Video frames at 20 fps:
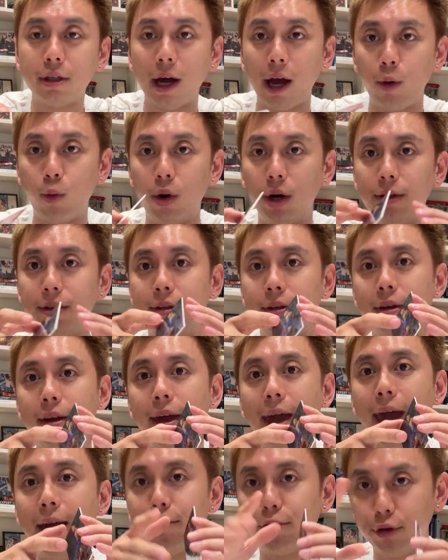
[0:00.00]
I want
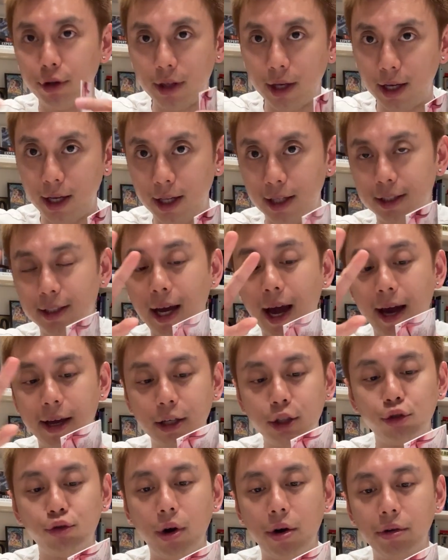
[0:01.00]
everything in its
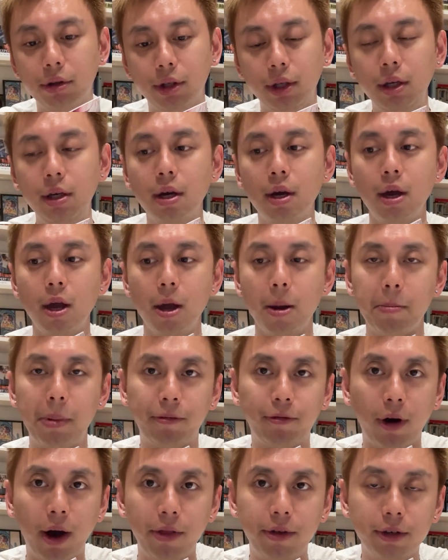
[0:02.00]
highest rarity. But
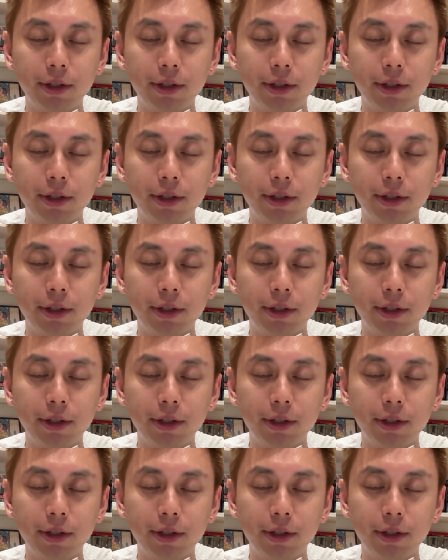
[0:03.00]
for other